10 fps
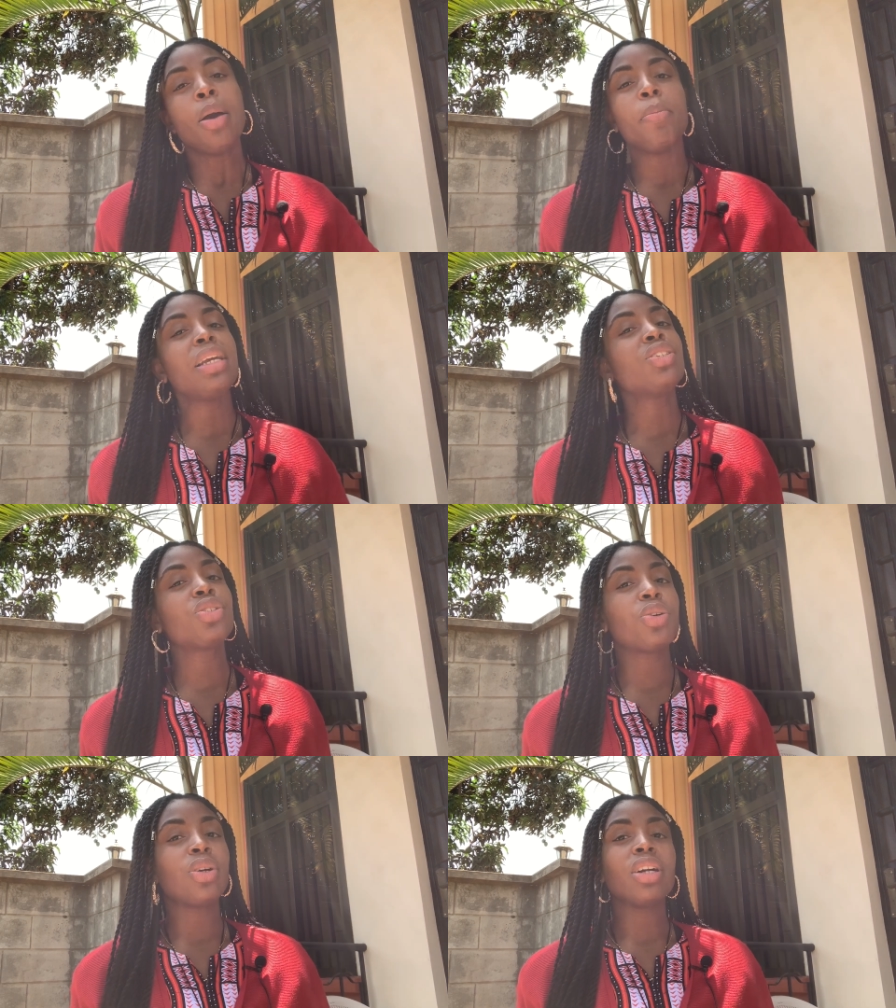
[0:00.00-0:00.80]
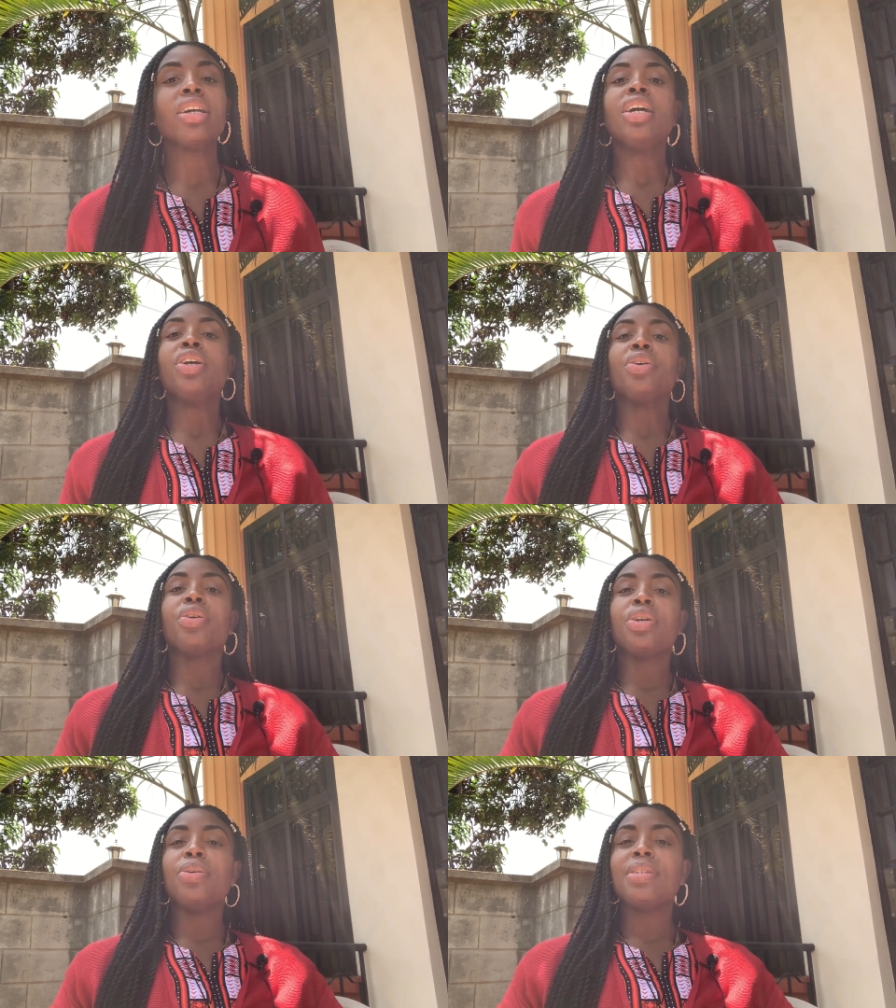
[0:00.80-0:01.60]
Make sure you're
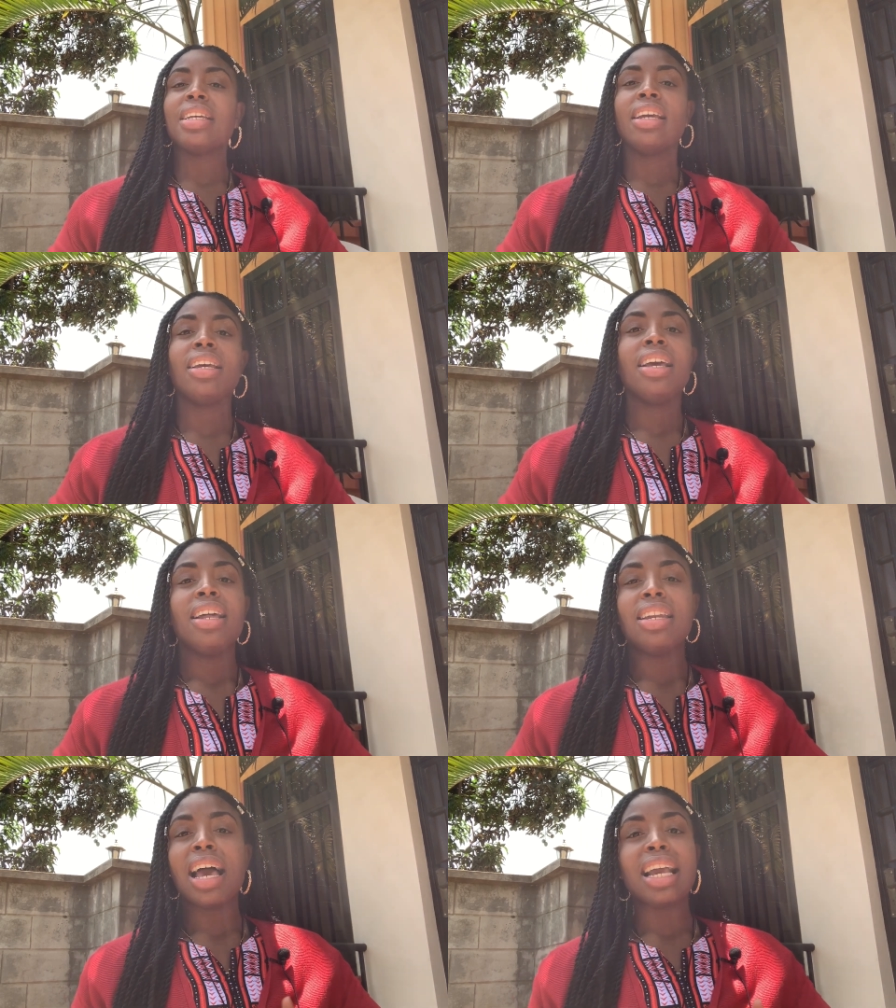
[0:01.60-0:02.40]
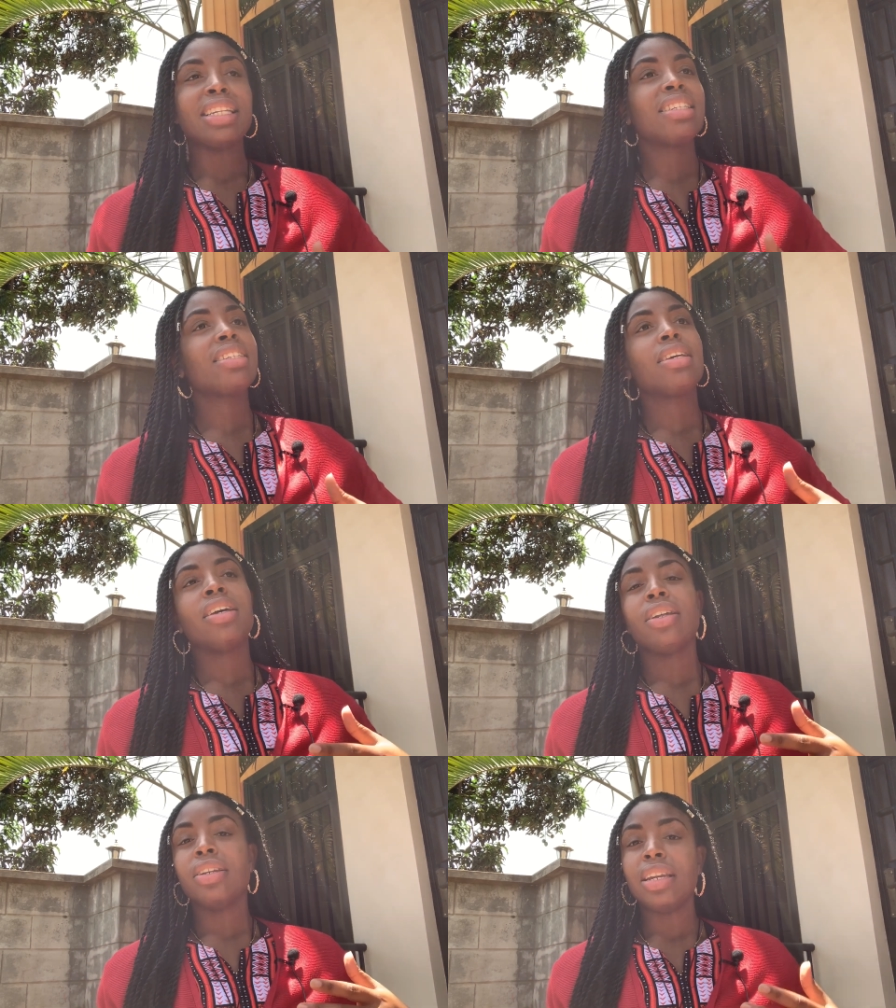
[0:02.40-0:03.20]
using nice,
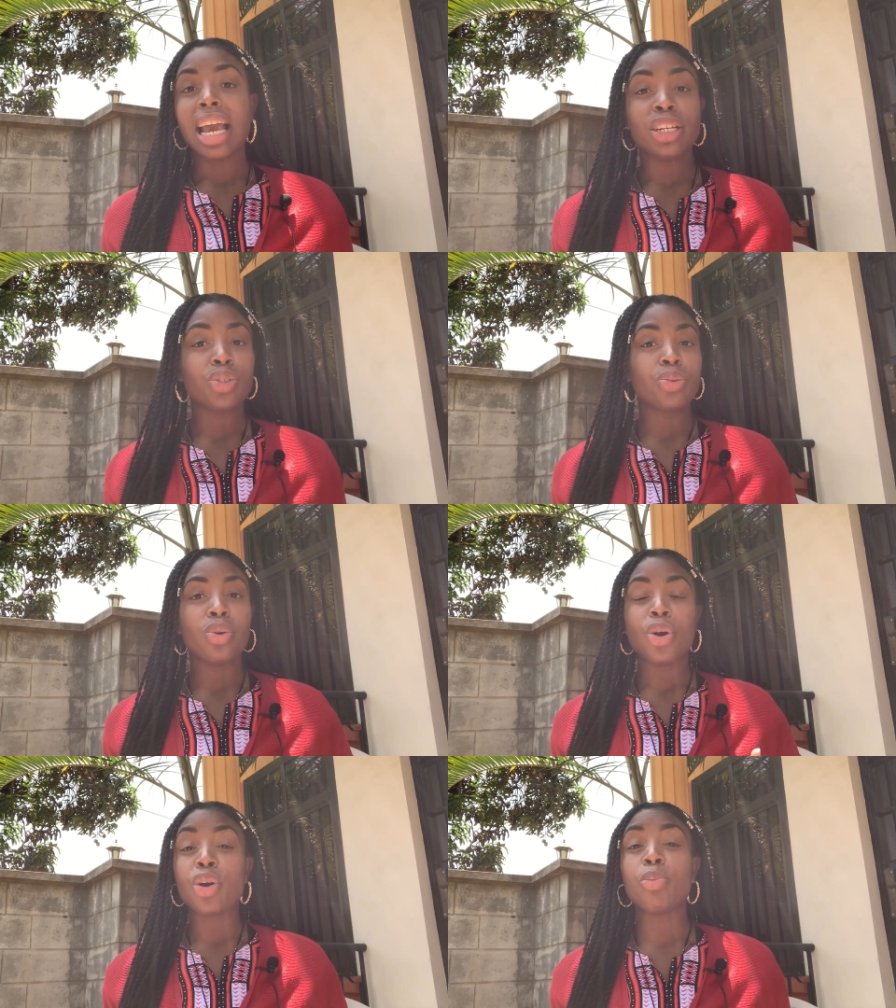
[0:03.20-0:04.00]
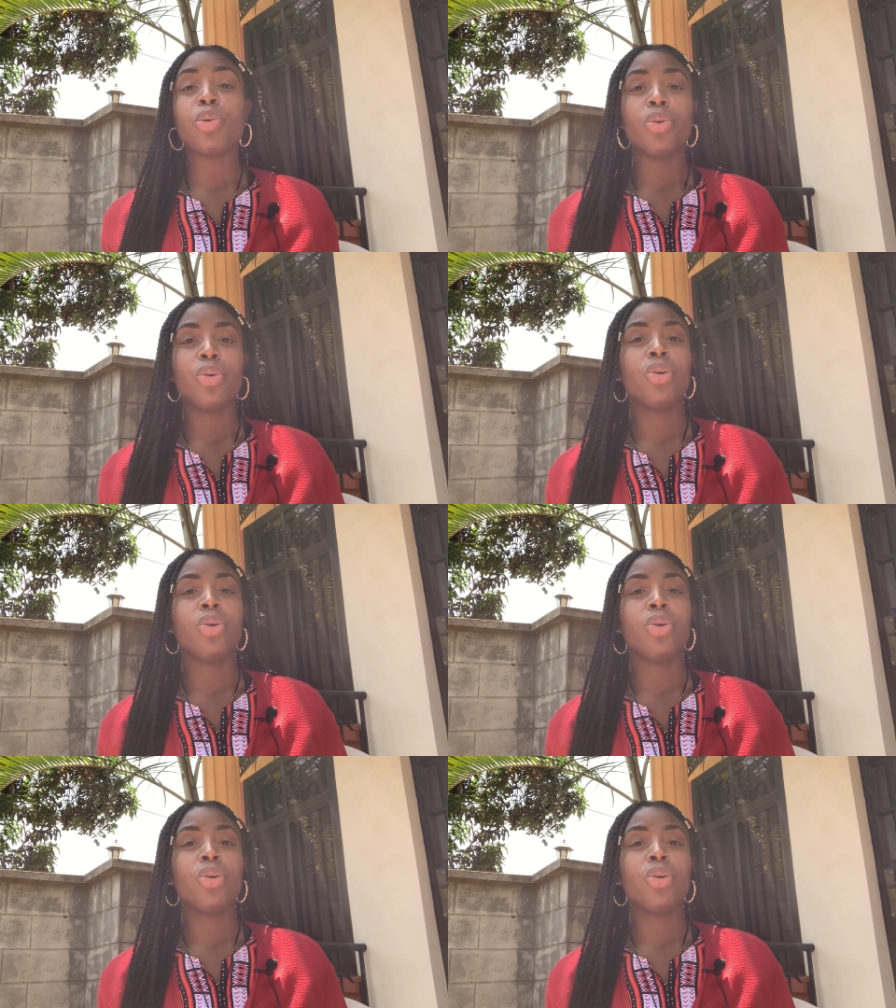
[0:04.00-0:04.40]
natural herbal